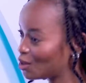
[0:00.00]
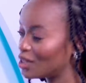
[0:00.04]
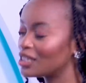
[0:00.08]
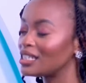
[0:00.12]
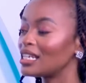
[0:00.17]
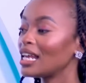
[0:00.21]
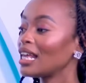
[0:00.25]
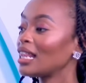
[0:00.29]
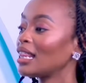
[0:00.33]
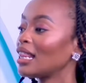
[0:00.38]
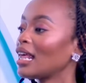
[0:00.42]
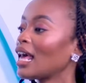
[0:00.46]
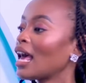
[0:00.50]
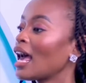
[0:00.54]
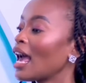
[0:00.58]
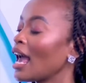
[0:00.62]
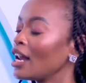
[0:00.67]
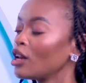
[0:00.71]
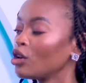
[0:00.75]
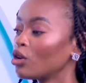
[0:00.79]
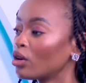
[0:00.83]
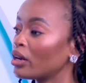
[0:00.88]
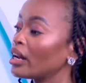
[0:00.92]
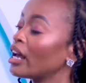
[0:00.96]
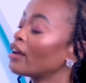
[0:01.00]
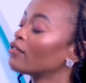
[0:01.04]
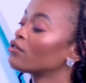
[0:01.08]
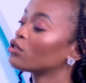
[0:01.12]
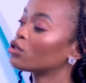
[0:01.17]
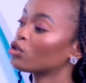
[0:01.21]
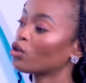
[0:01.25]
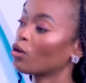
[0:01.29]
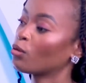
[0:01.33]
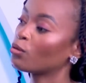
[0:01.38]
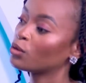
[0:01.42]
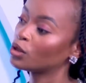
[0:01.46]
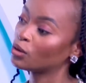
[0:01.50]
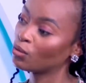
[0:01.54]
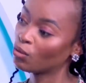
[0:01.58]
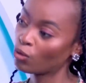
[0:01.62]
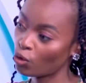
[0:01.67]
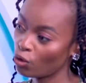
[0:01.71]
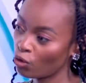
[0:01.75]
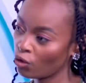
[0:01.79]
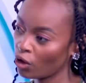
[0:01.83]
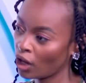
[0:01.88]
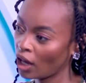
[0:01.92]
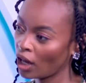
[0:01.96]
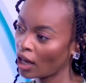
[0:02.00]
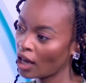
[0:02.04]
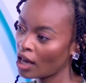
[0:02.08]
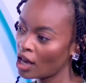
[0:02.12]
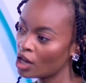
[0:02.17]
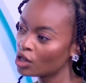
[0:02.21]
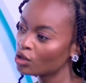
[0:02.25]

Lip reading: stay there and your life stops moving.